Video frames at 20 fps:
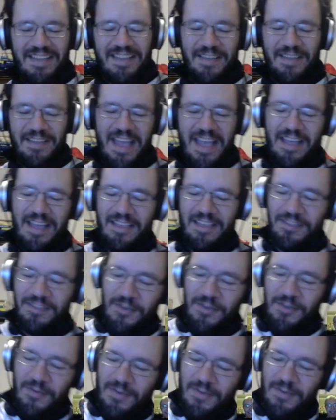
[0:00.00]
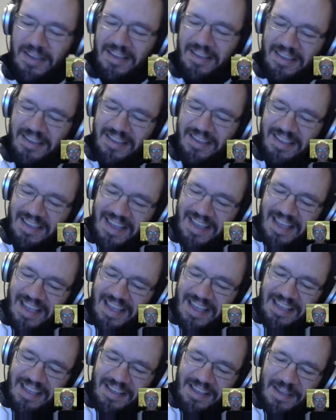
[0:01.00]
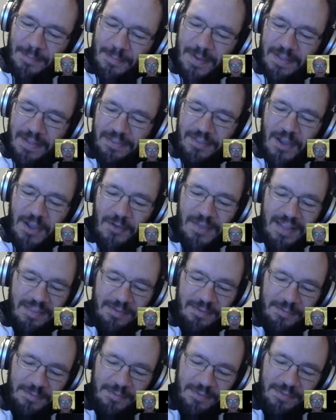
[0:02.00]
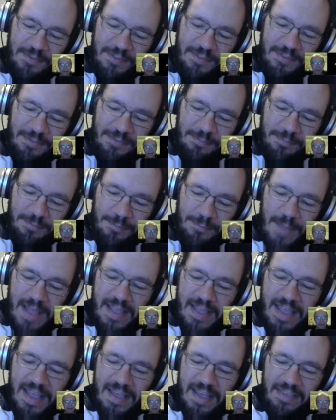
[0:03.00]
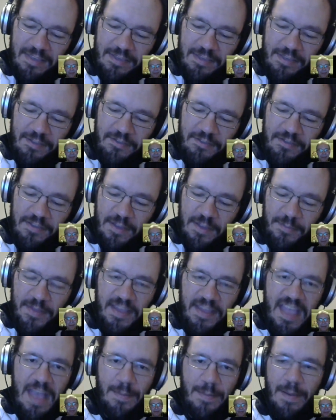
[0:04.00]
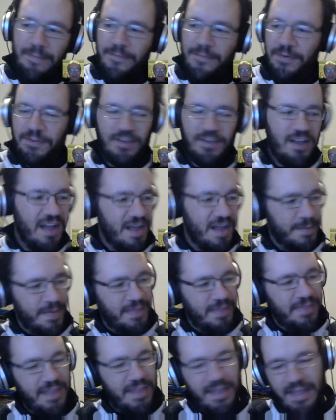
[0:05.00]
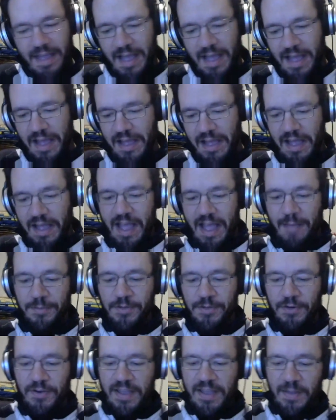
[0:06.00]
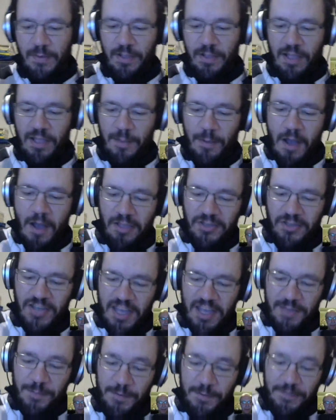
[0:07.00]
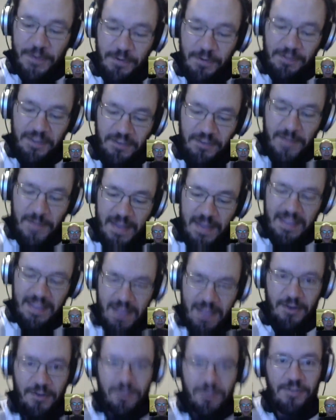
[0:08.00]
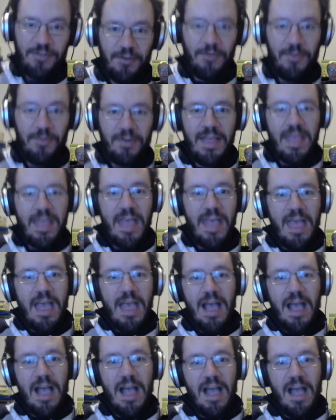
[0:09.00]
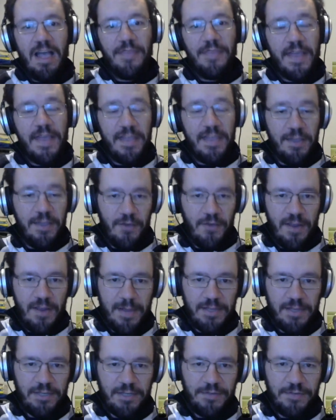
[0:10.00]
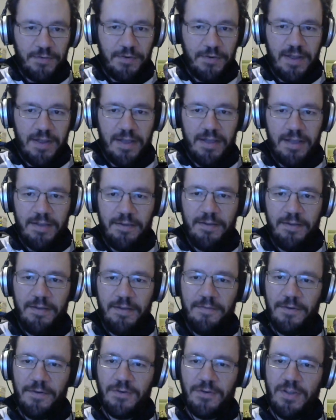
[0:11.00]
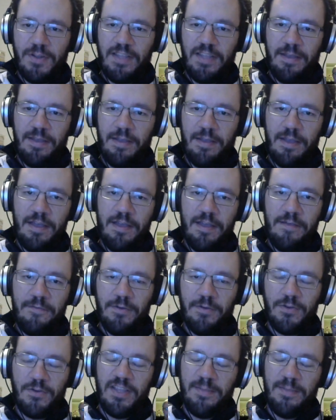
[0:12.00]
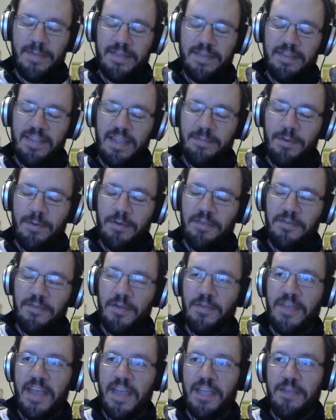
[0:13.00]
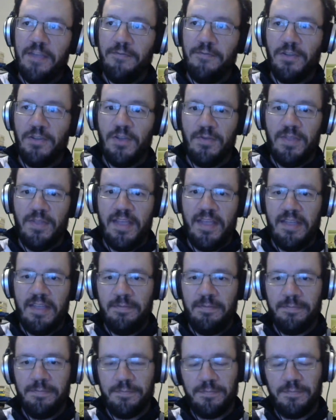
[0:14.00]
yeah, so but no, that's my guess is something came up for Tom, and I'm sure he will apologize profusely to me later. So thank you very much for joining me tonight, both of you. Thank you for tuning in.